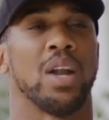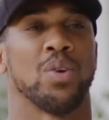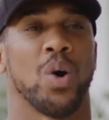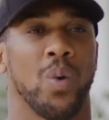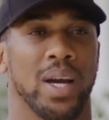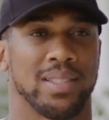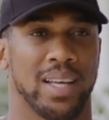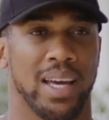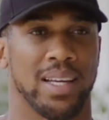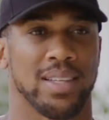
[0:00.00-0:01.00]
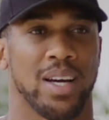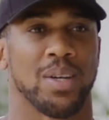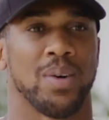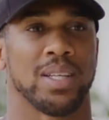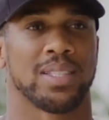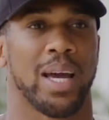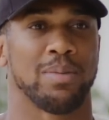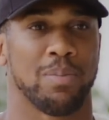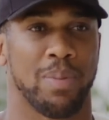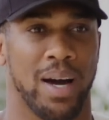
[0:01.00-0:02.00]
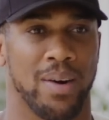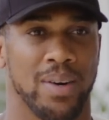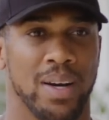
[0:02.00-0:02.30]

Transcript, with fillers: I know what it takes, I know what this game's about,